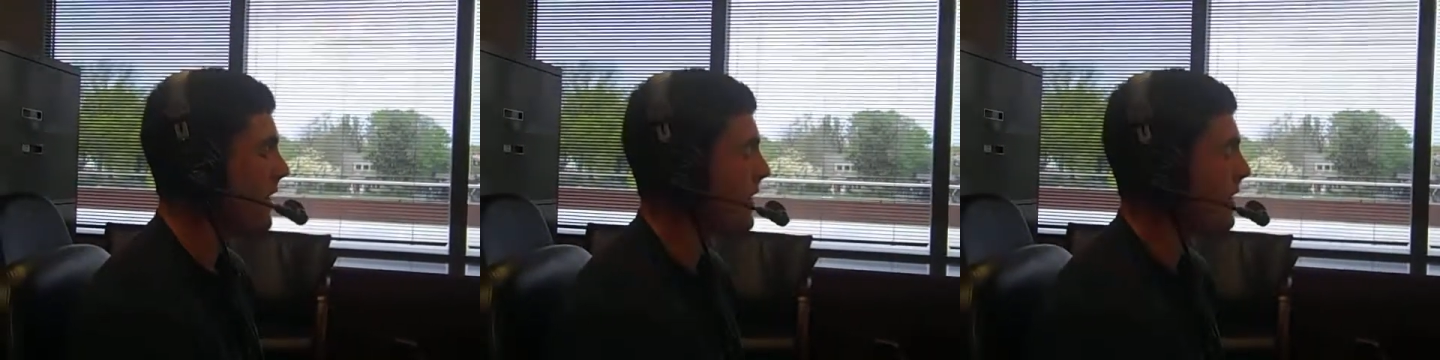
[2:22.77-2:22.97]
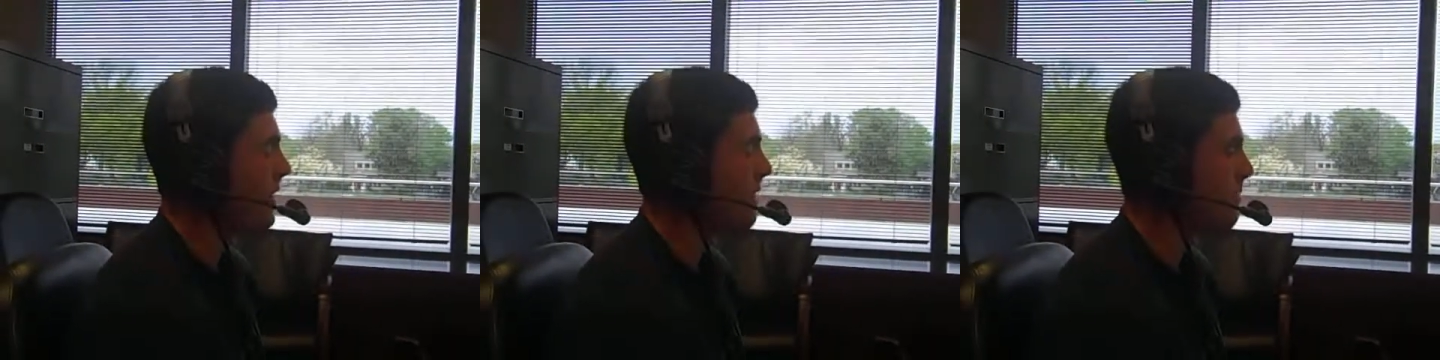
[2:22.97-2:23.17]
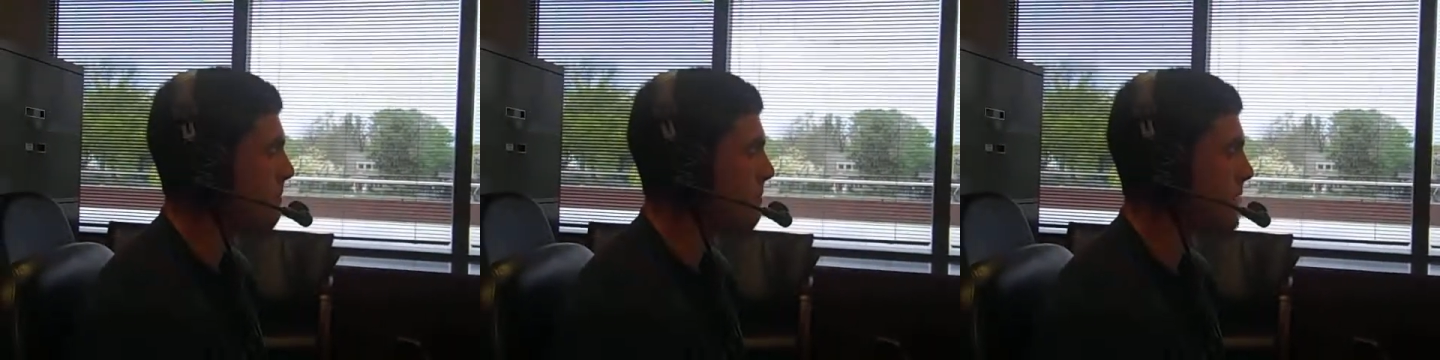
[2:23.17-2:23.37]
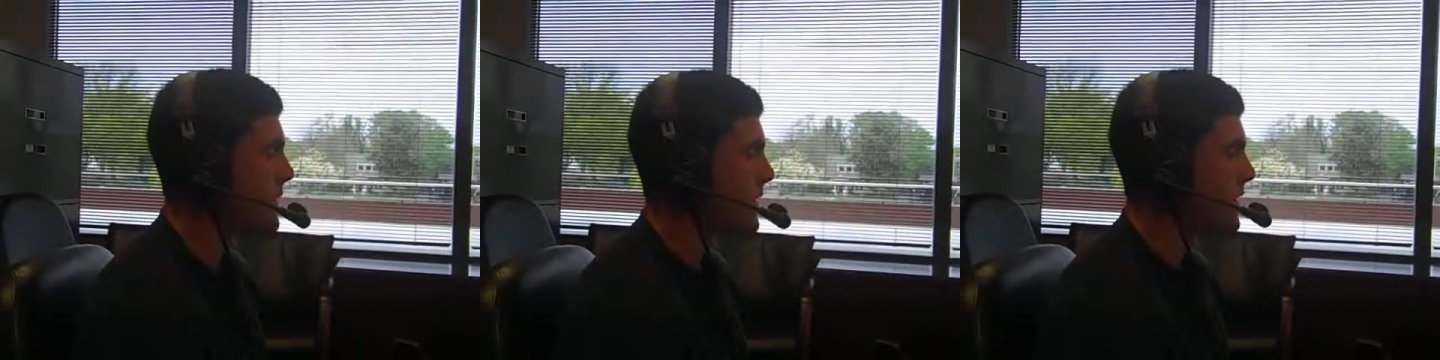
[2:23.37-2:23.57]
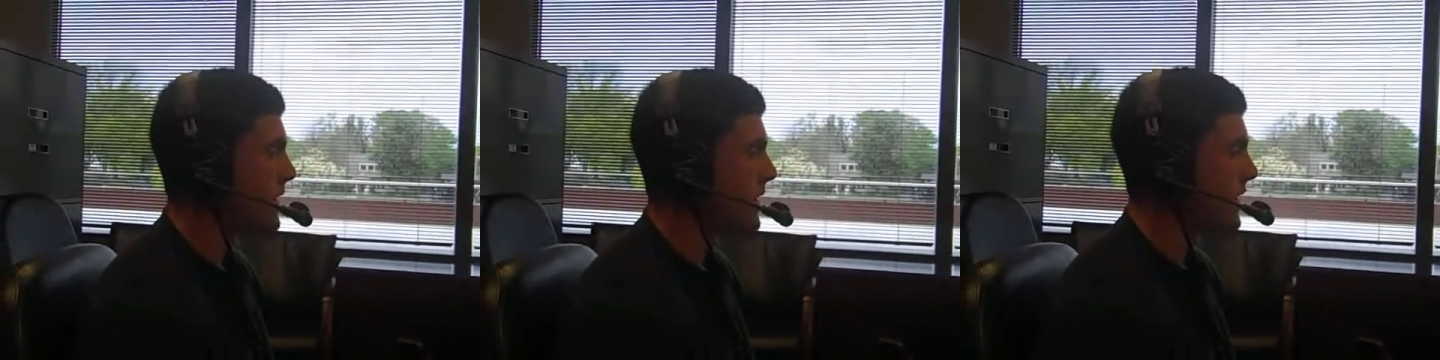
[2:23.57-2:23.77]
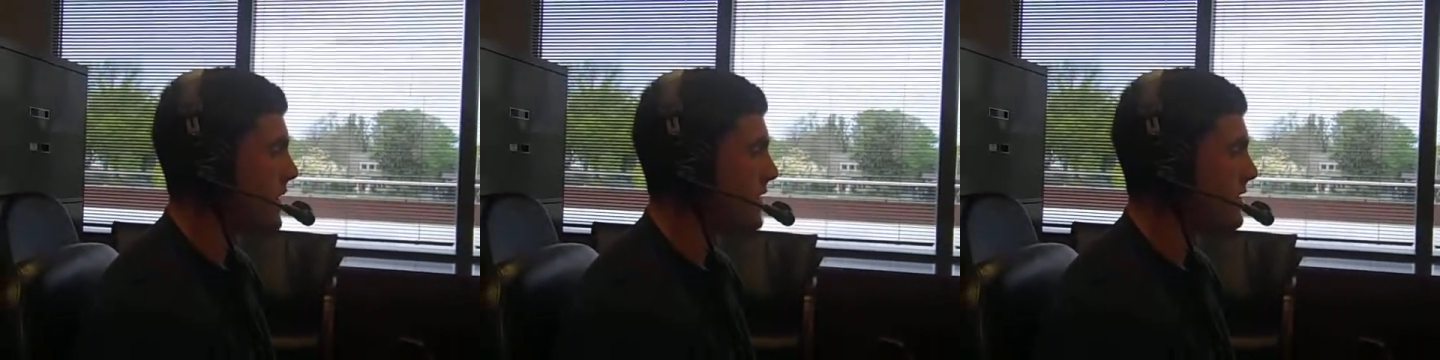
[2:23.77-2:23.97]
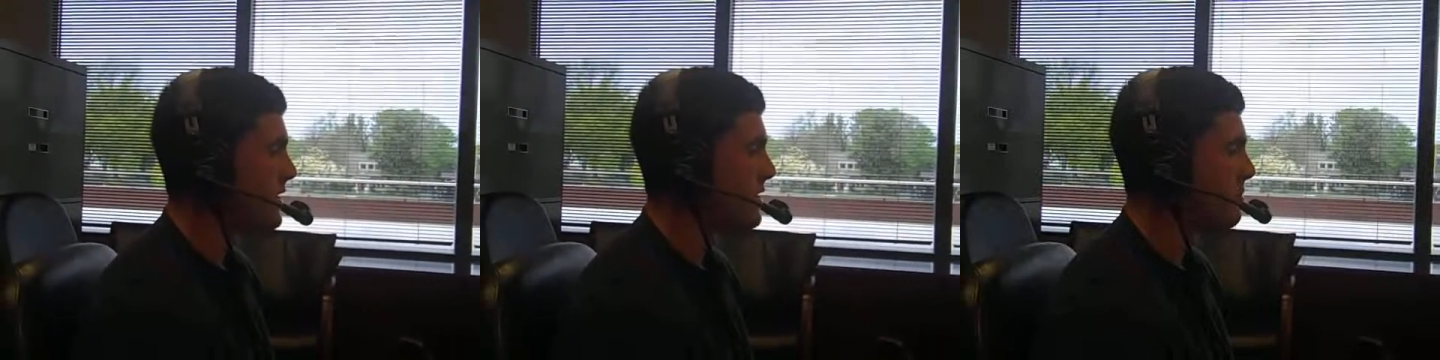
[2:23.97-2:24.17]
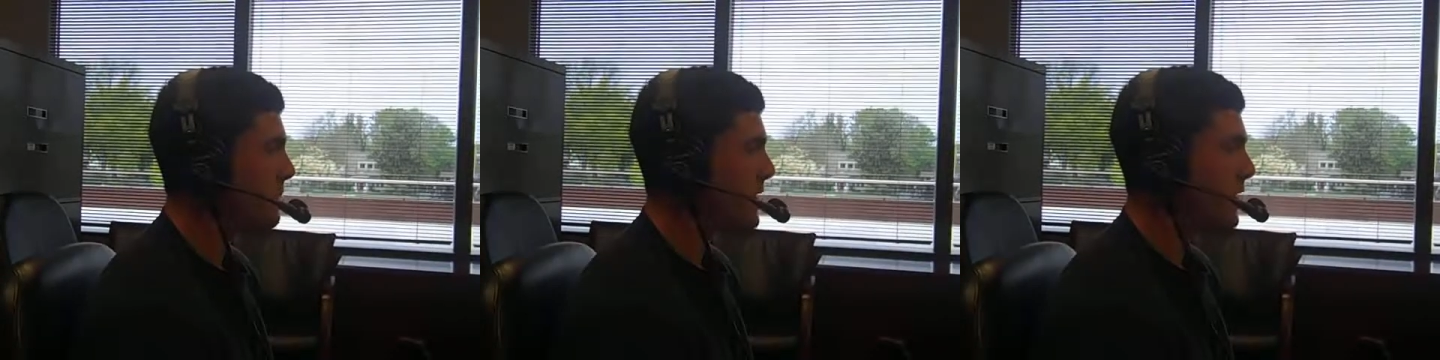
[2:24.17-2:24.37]
And
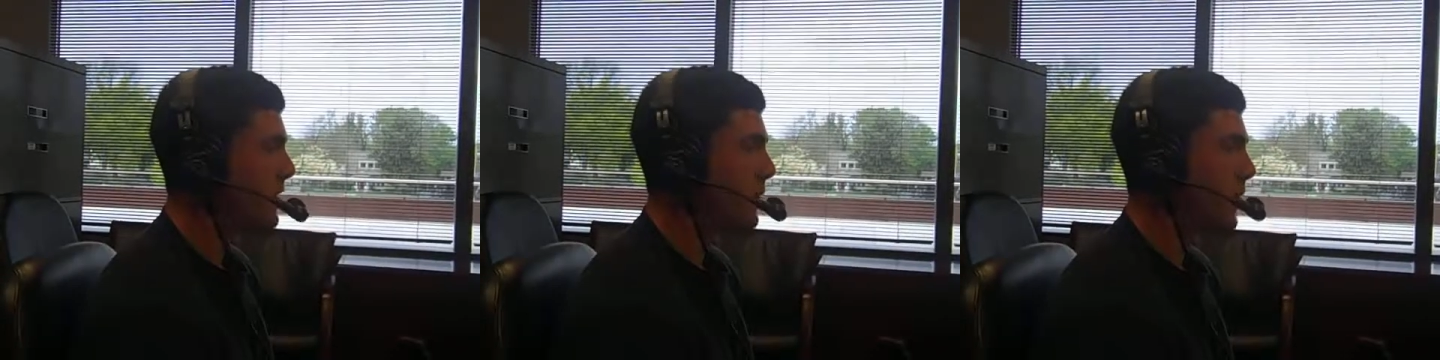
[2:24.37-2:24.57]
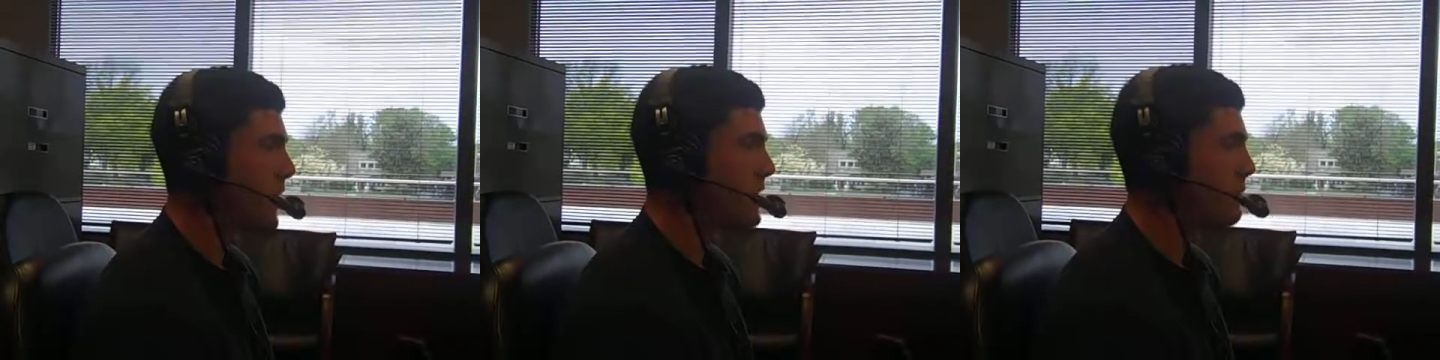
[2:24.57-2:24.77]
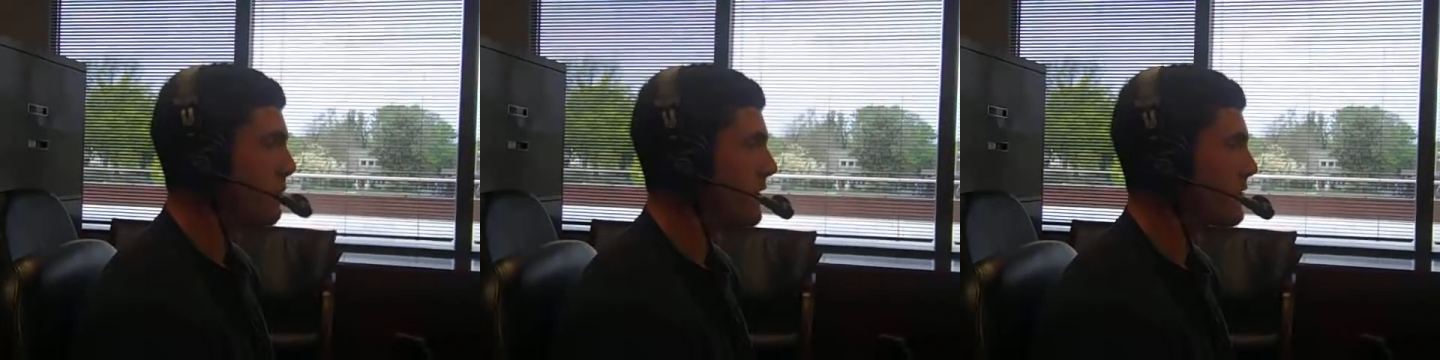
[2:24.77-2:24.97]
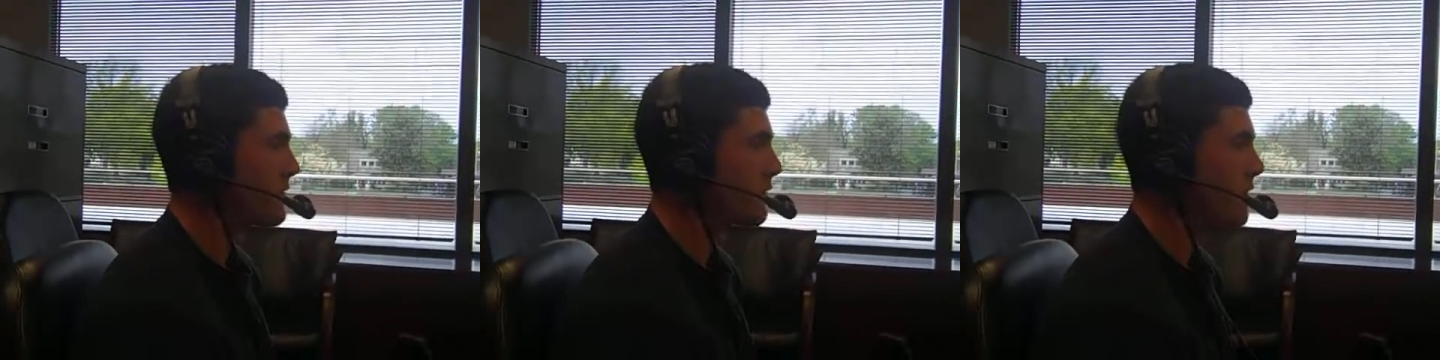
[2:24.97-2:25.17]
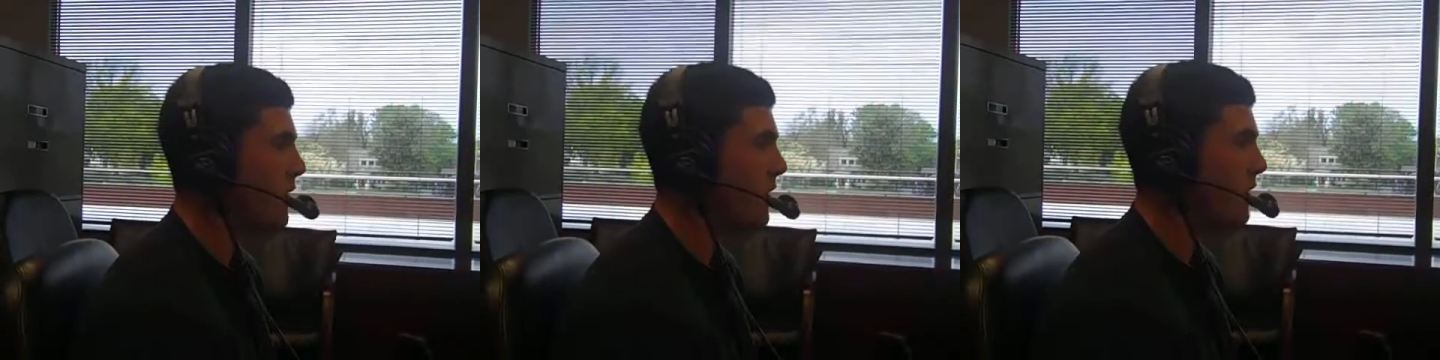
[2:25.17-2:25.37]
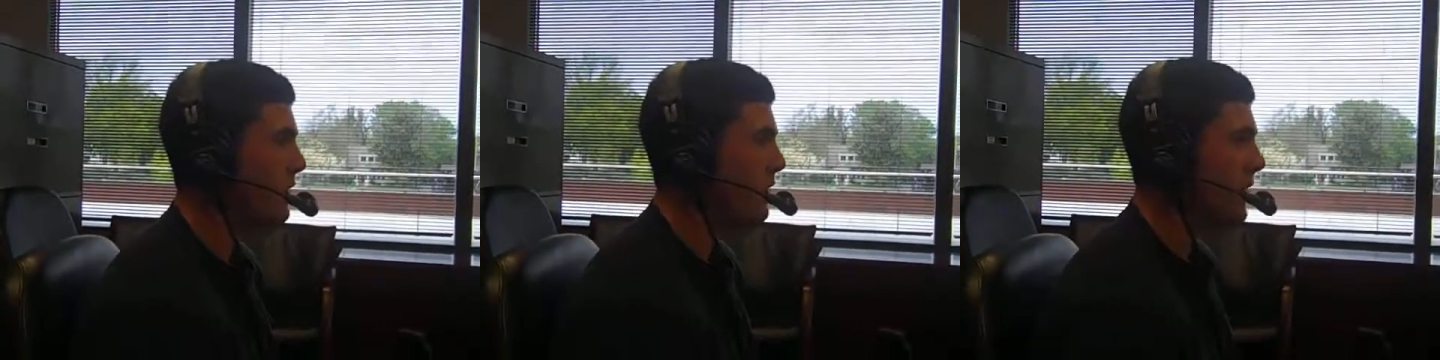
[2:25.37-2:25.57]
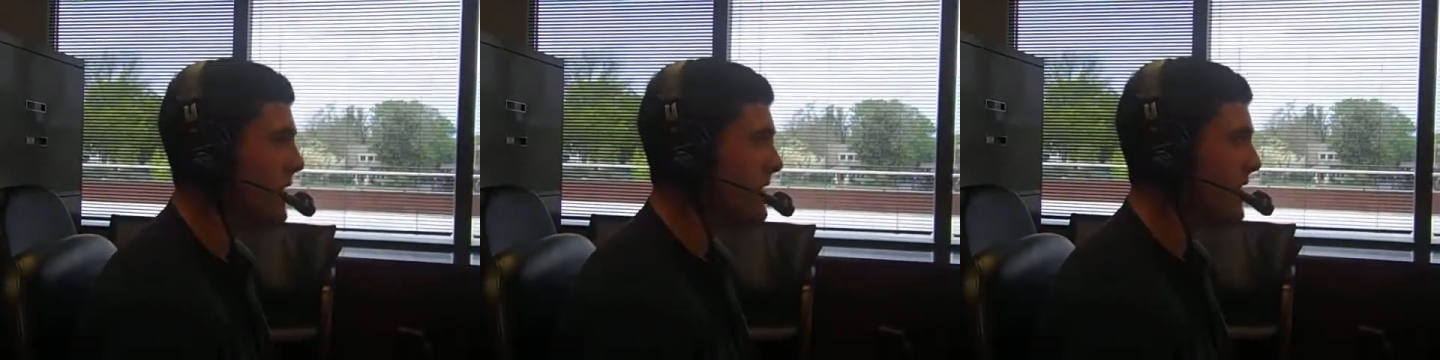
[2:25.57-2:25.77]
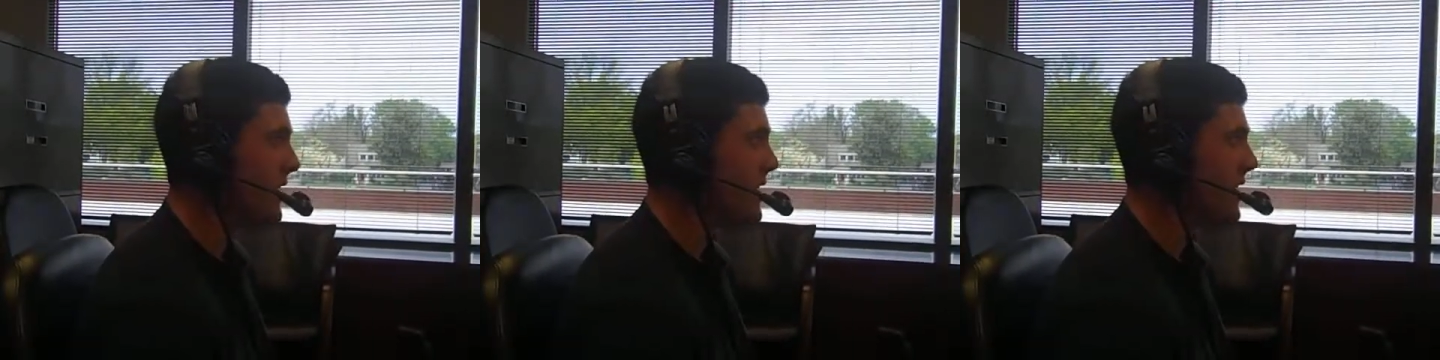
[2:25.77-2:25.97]
it's been a great spring so far,
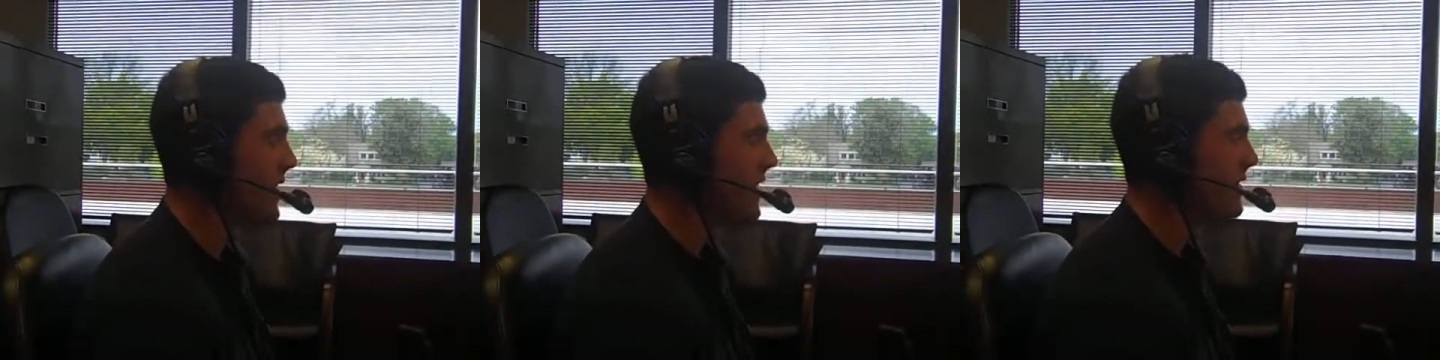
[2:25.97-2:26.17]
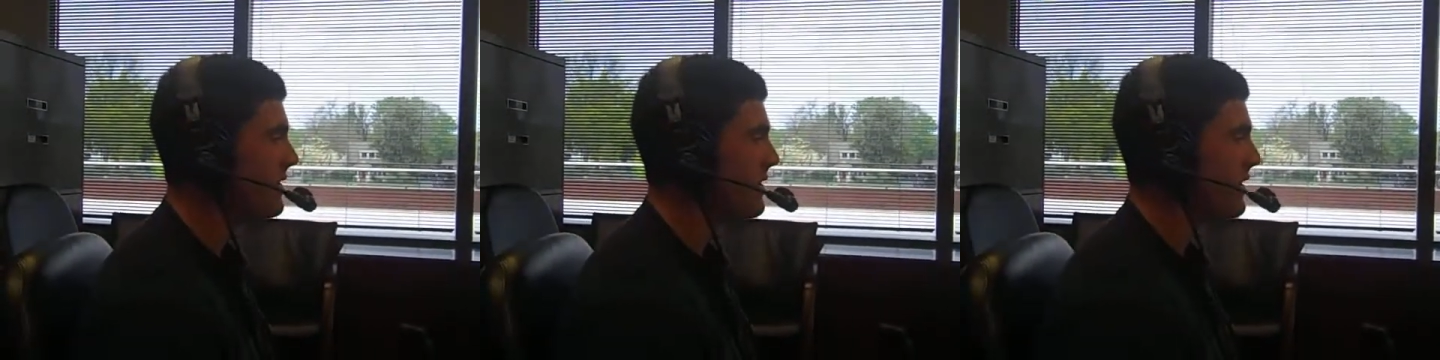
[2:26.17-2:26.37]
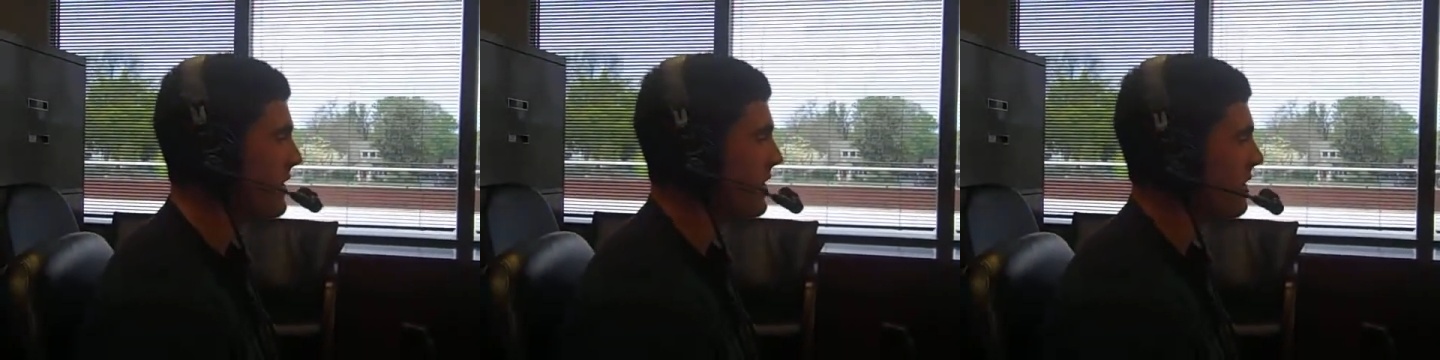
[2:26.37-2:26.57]
great 10 days.